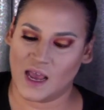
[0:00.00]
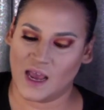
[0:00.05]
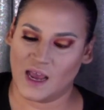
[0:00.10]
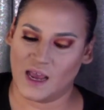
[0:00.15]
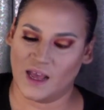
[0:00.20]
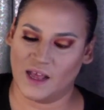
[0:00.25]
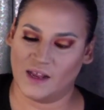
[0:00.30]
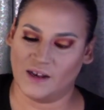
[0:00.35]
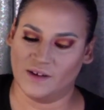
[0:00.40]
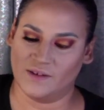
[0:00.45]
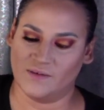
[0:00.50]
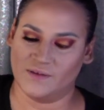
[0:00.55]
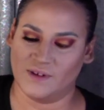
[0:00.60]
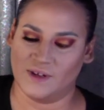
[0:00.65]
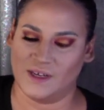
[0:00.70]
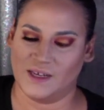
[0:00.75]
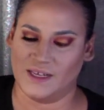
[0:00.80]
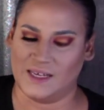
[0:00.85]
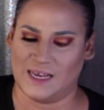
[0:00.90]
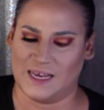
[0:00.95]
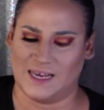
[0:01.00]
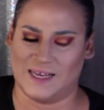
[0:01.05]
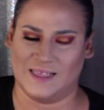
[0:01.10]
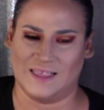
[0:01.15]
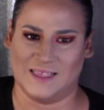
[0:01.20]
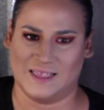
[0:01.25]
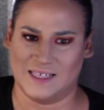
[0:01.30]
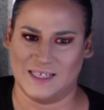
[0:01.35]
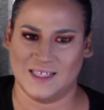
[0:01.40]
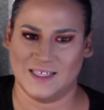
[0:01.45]
and yeah,
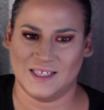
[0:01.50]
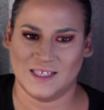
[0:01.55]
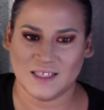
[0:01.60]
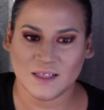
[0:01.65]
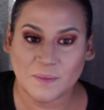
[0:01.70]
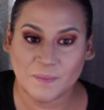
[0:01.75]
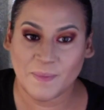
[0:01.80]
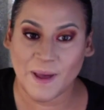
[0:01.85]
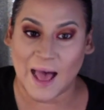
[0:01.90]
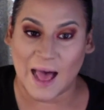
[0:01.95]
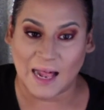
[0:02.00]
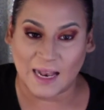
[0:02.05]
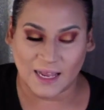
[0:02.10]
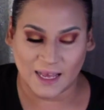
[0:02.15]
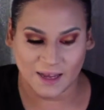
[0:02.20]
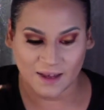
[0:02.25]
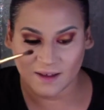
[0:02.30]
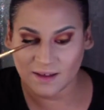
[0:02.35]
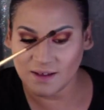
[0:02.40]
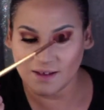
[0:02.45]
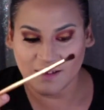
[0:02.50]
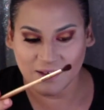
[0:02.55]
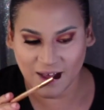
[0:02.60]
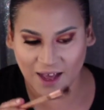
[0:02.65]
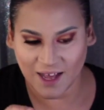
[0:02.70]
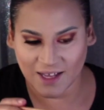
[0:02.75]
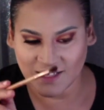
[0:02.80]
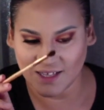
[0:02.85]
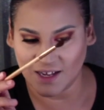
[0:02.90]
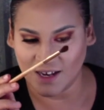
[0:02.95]
this palette
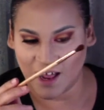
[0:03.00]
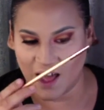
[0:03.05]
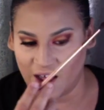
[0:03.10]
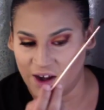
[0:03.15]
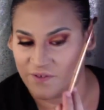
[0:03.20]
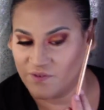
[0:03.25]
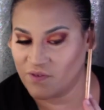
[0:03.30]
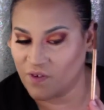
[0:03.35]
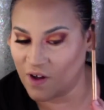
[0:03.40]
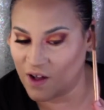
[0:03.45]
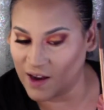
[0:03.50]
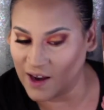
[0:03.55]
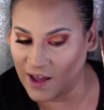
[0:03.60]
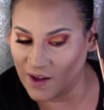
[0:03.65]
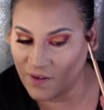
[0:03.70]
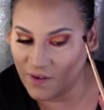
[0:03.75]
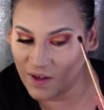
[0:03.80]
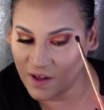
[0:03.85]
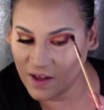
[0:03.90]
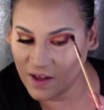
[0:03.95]
has a lot of fallout.